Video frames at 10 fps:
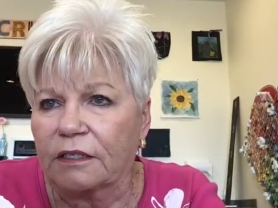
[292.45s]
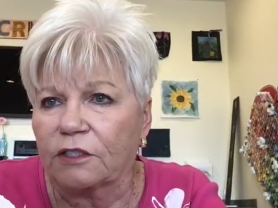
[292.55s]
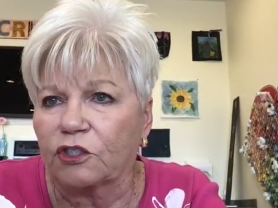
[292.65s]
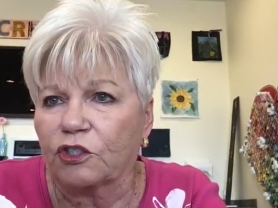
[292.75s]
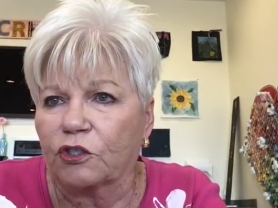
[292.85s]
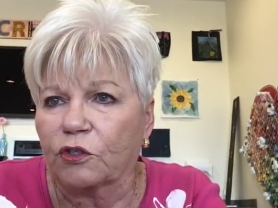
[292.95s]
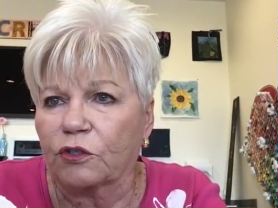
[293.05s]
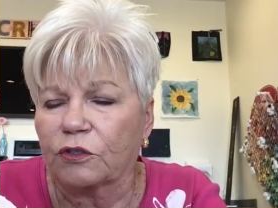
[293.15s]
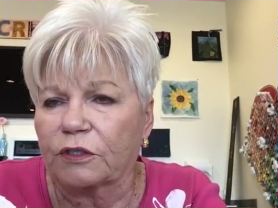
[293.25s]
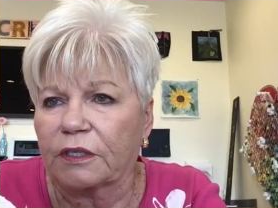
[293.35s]
the
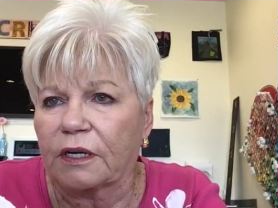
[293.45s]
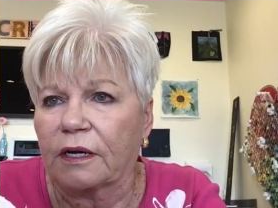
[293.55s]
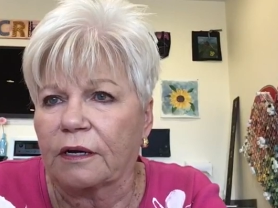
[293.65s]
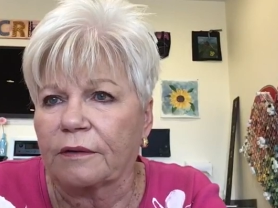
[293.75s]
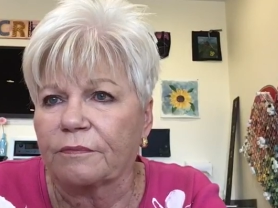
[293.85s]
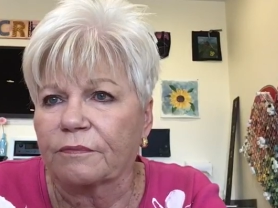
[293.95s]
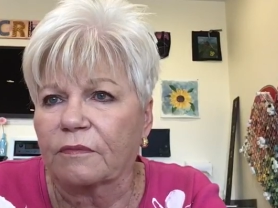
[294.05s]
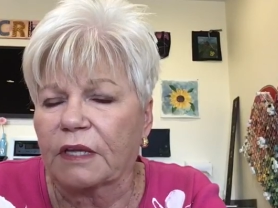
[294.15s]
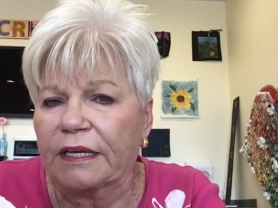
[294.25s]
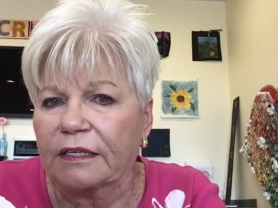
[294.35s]
shirt
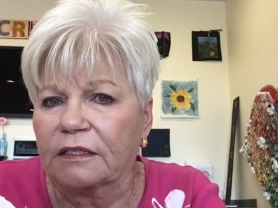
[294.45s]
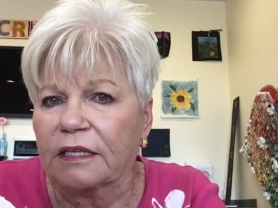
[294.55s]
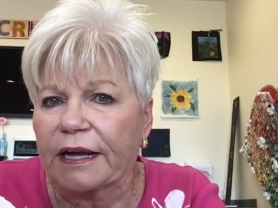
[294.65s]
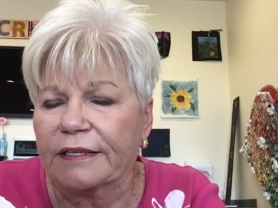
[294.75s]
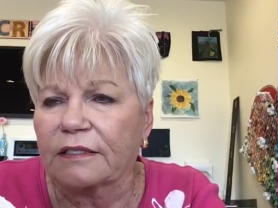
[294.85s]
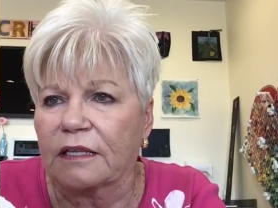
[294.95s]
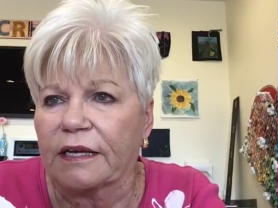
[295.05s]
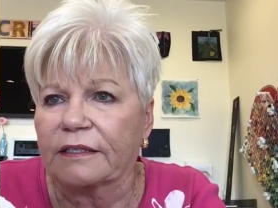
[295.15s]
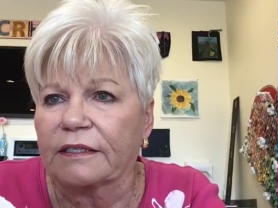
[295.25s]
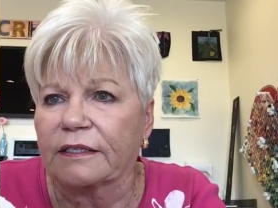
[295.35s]
in a class
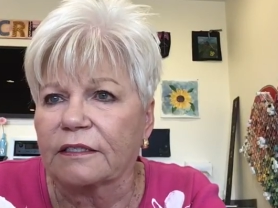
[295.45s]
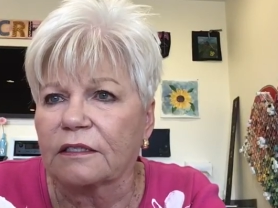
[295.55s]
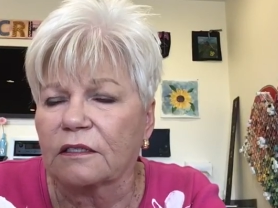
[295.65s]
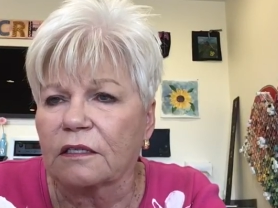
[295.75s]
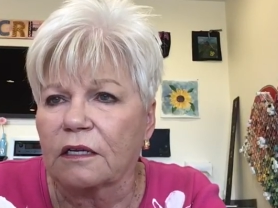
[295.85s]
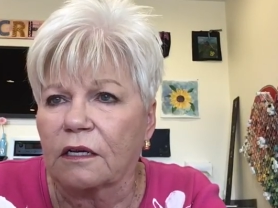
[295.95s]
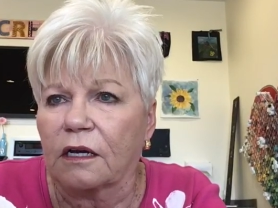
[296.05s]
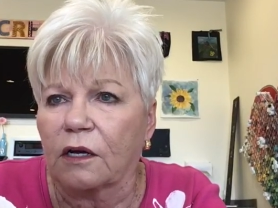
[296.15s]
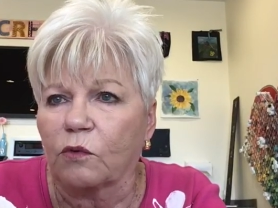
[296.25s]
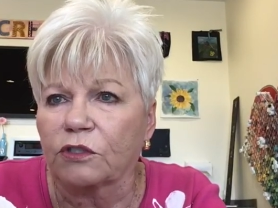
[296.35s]
like this.
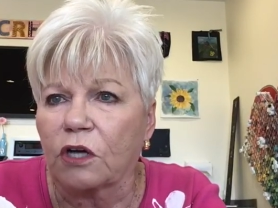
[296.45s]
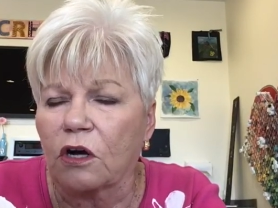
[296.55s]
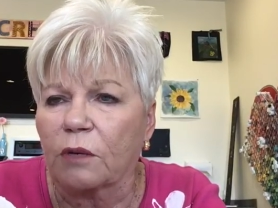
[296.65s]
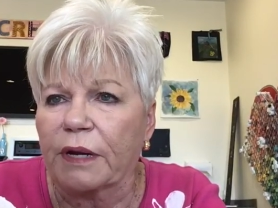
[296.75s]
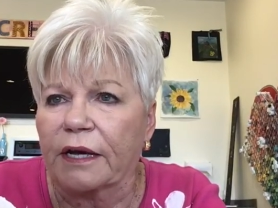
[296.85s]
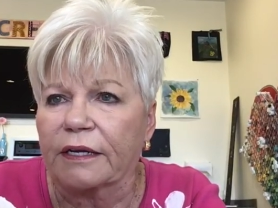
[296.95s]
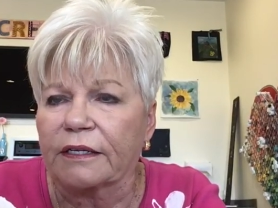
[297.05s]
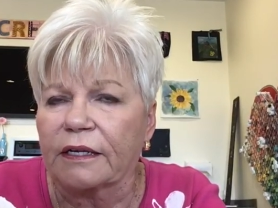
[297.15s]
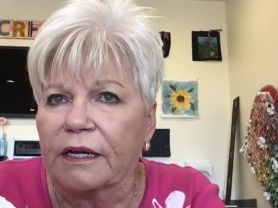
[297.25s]
We'll talk about it